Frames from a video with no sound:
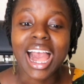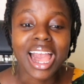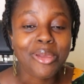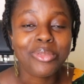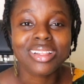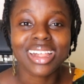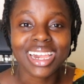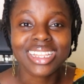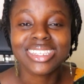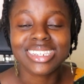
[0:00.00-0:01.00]
I will
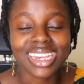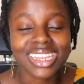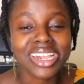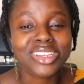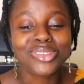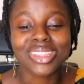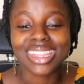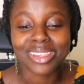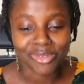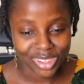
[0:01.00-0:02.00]
get straight into
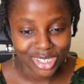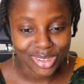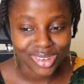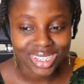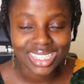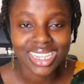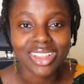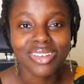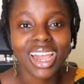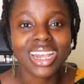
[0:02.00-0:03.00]
the video, tell
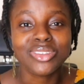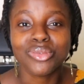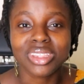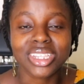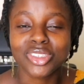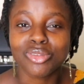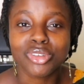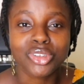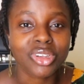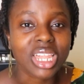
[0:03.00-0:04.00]
you guys what the
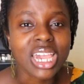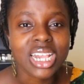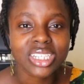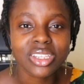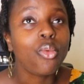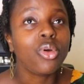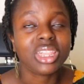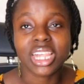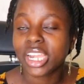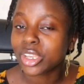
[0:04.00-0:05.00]
solution is,
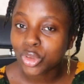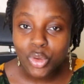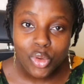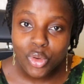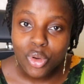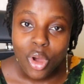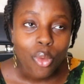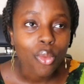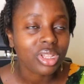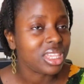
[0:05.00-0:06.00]
what they do,
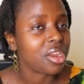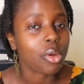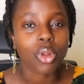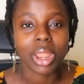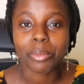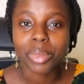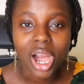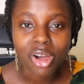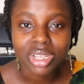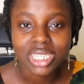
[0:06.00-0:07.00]
what they're all
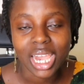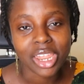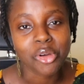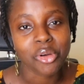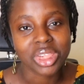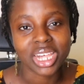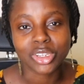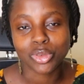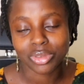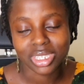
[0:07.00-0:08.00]
about, and all
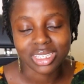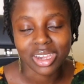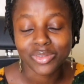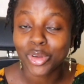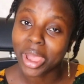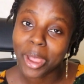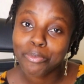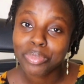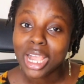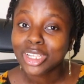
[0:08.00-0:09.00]
that good stuff.
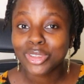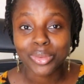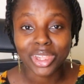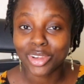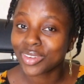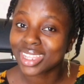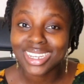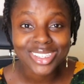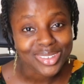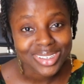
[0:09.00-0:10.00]
Okay, so without
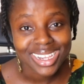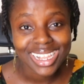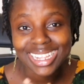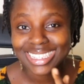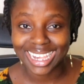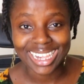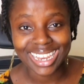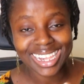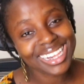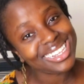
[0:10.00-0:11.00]
further ado, let's
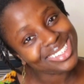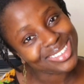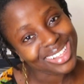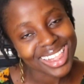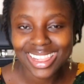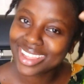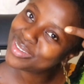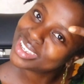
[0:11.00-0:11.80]
get into the